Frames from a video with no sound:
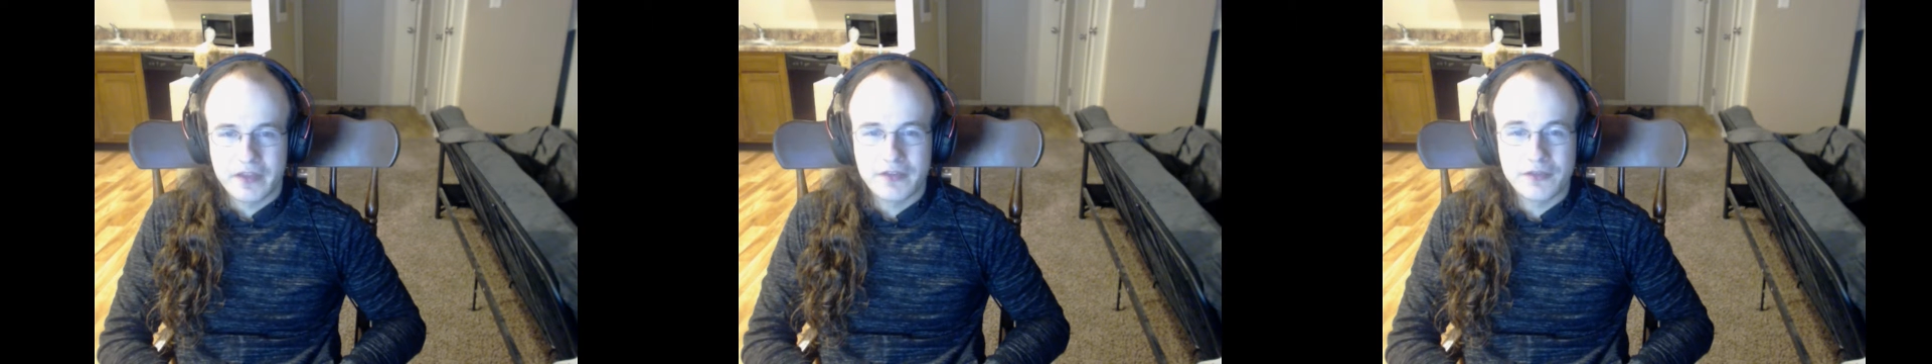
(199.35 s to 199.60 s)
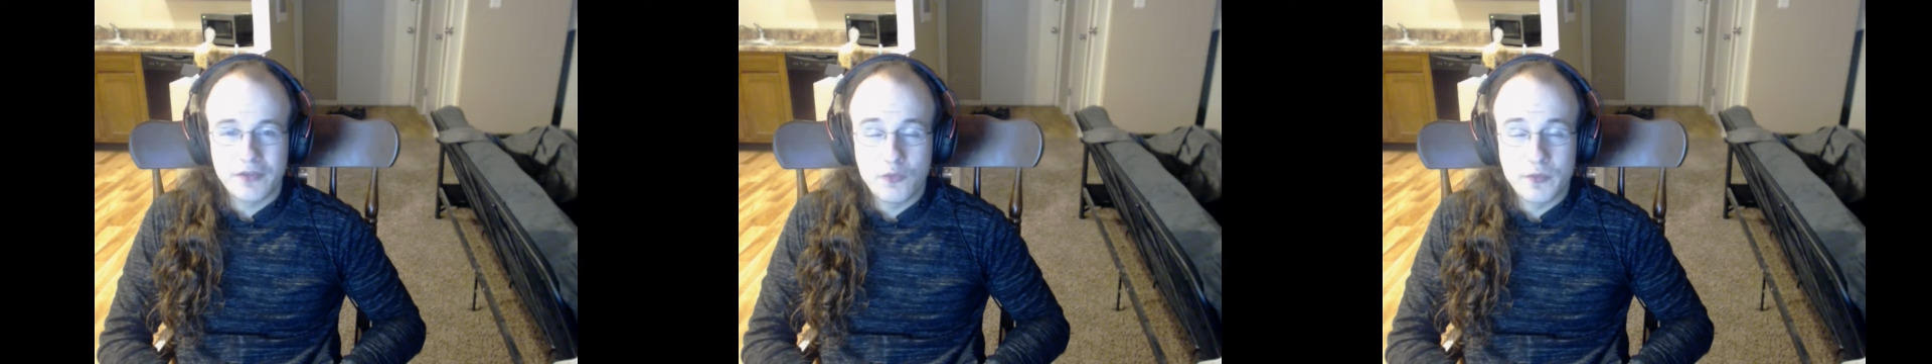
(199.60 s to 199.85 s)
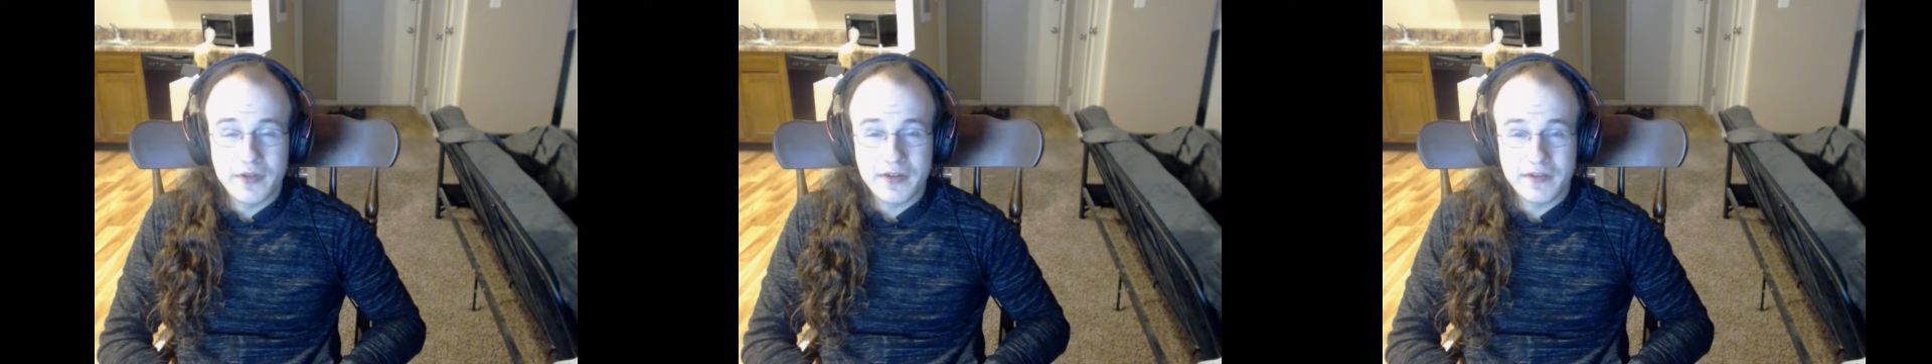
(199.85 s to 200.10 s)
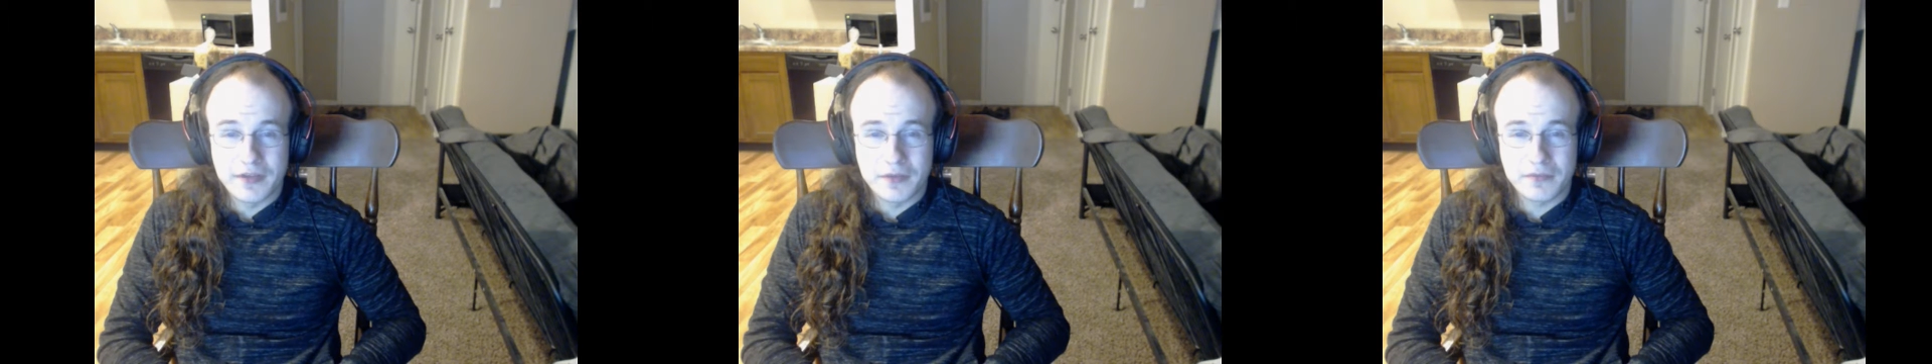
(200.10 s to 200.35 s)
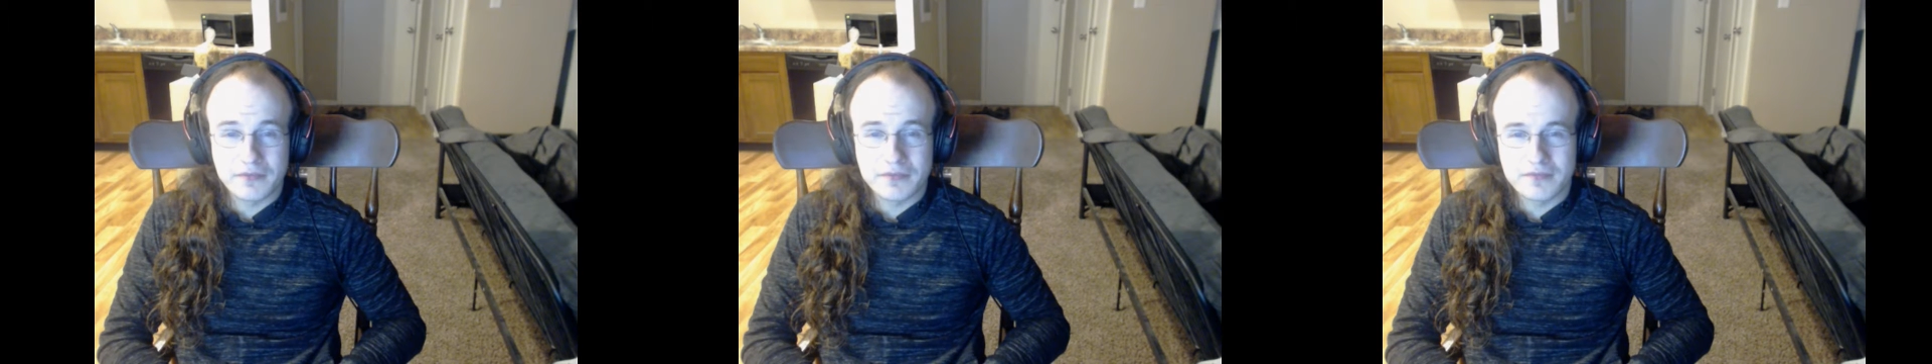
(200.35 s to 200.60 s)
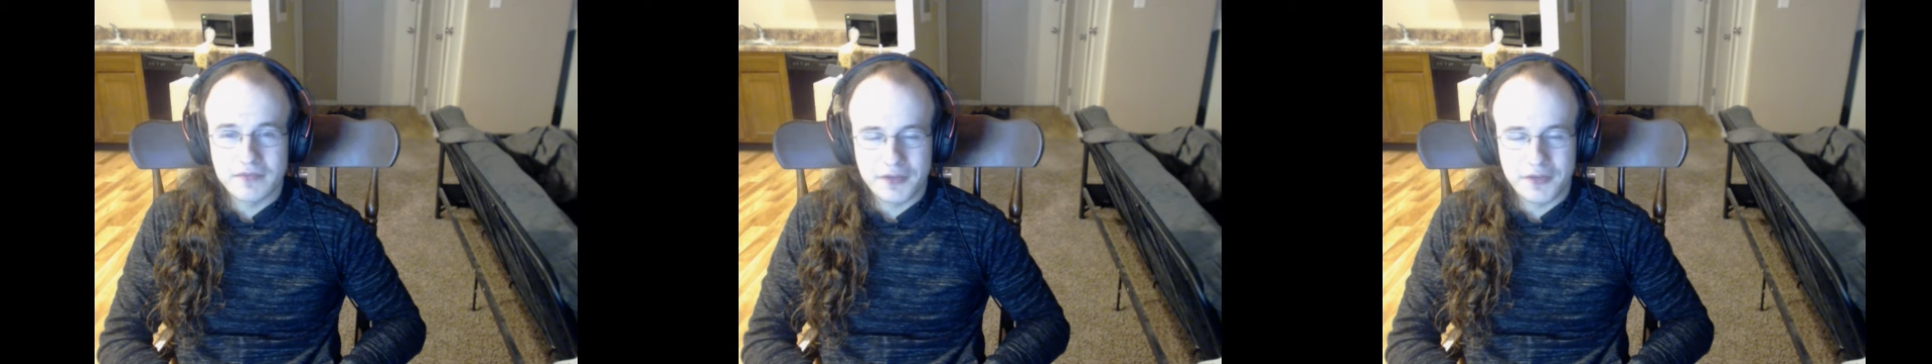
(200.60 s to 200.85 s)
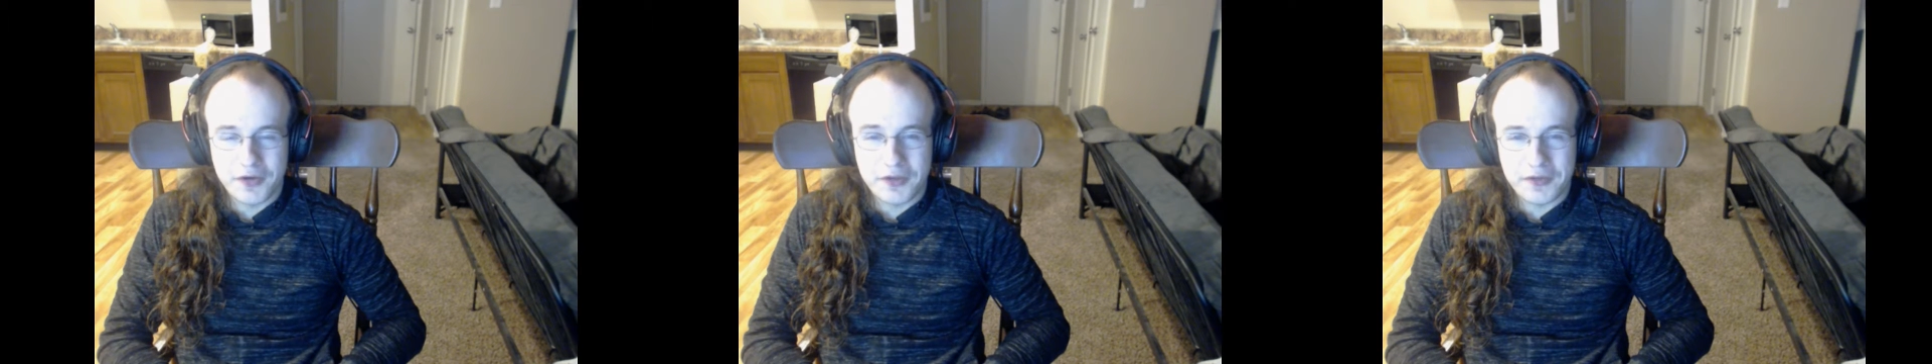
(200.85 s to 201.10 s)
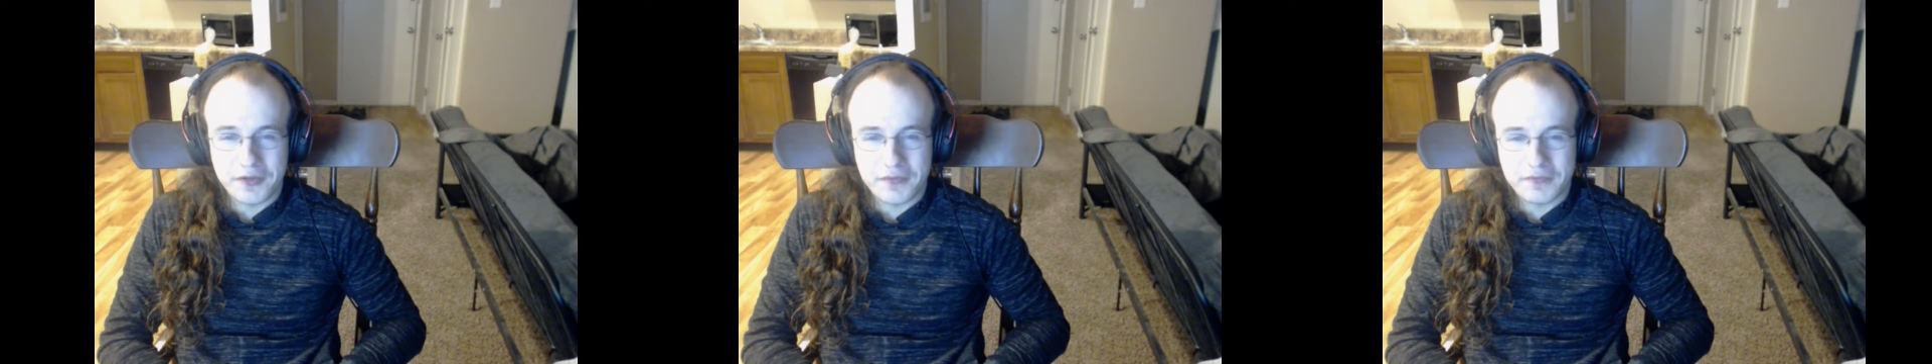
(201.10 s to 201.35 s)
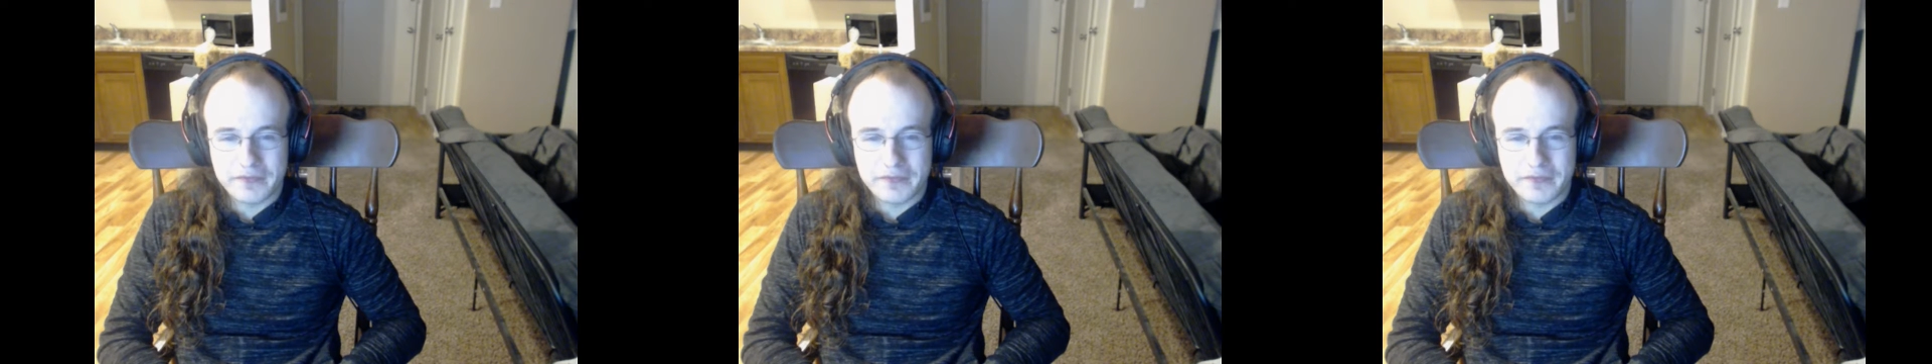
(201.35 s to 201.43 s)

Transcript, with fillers: So many of them. It's crazy.